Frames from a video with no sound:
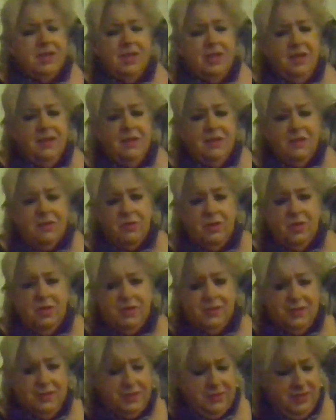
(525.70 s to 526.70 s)
lady, the
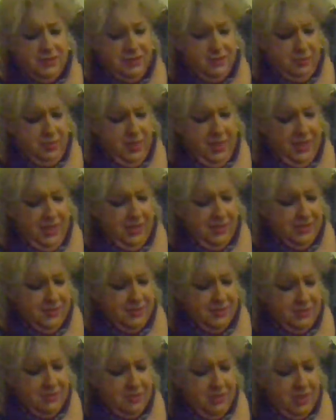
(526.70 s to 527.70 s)
crisis is
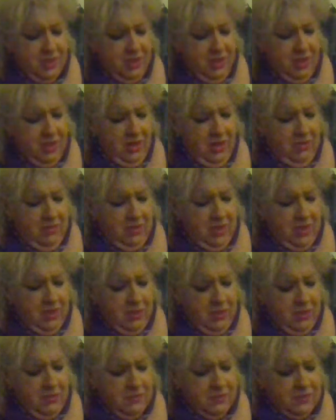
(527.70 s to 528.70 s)
past, and my
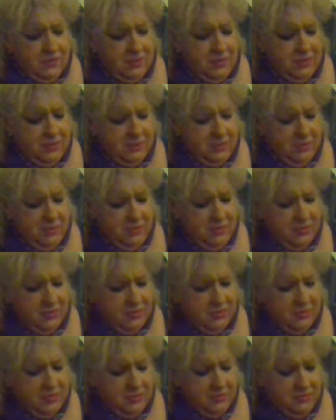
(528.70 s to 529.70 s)
nervous system
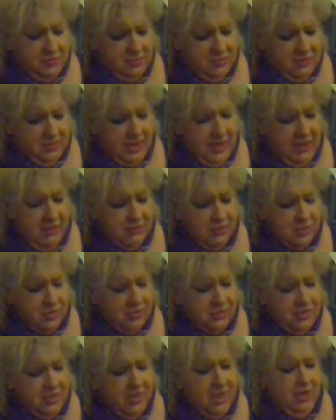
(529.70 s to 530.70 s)
is
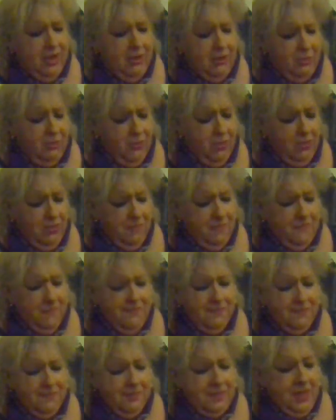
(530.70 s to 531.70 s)
damaged now.
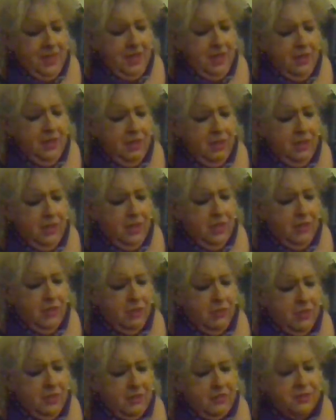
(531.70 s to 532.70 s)
I know
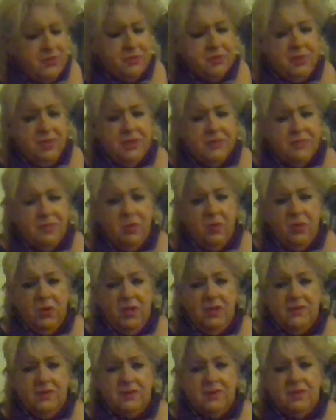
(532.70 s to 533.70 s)
my stress
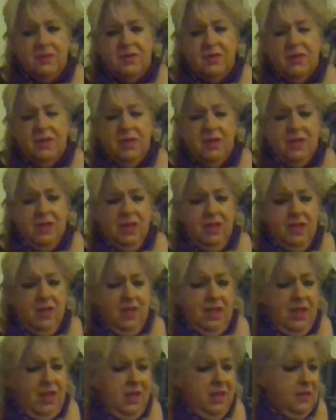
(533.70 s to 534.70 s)
points,
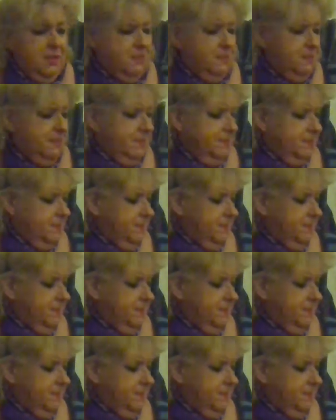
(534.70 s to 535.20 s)
and,